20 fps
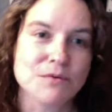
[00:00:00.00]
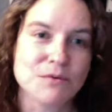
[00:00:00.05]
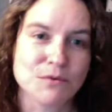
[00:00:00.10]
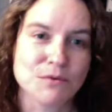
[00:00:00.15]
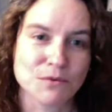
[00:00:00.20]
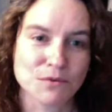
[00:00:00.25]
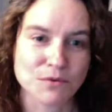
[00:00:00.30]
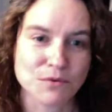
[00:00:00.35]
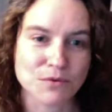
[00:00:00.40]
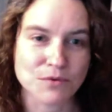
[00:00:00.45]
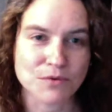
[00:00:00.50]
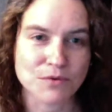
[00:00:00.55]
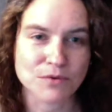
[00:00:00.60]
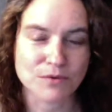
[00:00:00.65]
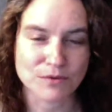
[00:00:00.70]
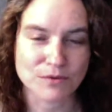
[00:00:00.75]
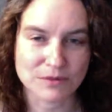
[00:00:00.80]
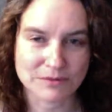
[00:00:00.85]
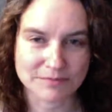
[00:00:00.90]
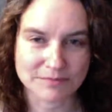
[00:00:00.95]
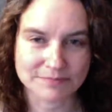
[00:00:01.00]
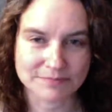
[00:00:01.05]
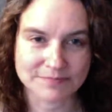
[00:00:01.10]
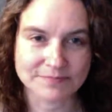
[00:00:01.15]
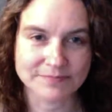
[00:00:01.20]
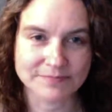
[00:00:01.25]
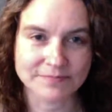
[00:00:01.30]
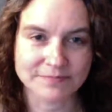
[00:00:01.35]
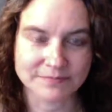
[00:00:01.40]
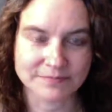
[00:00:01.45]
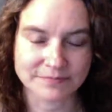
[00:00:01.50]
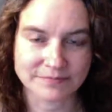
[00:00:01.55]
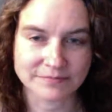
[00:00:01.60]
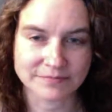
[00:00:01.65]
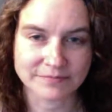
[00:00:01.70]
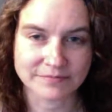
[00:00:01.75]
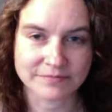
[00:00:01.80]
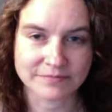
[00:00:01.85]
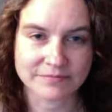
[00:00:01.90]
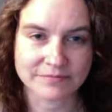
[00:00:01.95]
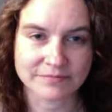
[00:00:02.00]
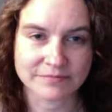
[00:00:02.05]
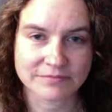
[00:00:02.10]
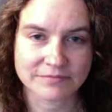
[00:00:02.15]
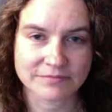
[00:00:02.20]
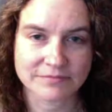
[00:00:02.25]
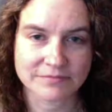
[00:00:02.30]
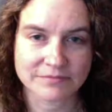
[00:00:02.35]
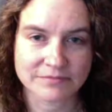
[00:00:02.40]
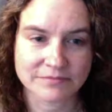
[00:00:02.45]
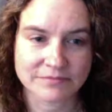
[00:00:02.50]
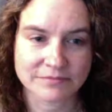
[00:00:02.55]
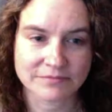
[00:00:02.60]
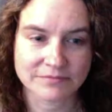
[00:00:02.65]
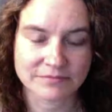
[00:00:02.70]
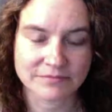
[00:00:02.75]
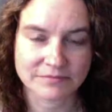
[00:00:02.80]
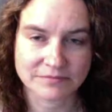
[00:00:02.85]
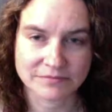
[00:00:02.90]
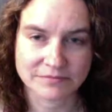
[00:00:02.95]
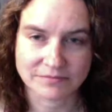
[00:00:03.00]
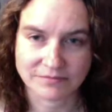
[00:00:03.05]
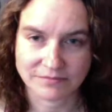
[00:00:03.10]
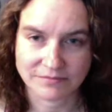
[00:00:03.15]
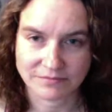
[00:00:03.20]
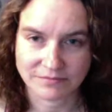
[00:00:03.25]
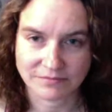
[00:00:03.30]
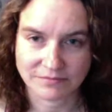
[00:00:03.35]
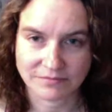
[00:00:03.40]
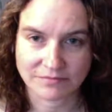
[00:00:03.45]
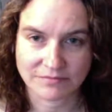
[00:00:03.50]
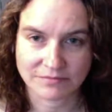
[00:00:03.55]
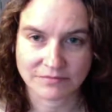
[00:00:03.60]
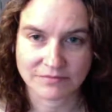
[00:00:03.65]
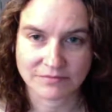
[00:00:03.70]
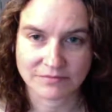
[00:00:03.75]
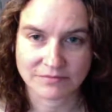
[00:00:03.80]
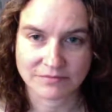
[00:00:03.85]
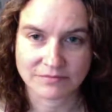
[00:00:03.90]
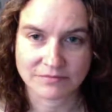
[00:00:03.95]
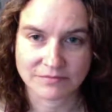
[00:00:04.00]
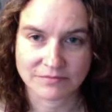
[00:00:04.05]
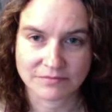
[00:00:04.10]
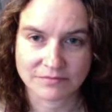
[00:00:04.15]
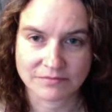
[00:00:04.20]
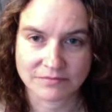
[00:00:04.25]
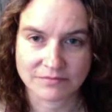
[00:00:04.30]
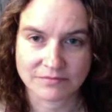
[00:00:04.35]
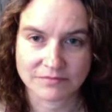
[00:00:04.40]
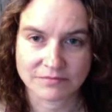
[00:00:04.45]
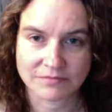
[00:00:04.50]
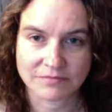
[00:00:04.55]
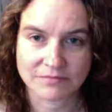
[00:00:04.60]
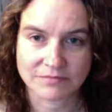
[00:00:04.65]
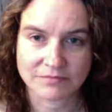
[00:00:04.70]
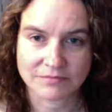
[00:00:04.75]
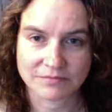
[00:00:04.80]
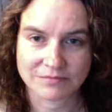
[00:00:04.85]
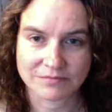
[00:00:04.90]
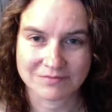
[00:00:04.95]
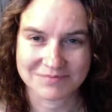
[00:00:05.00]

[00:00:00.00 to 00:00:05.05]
This person isn't speaking.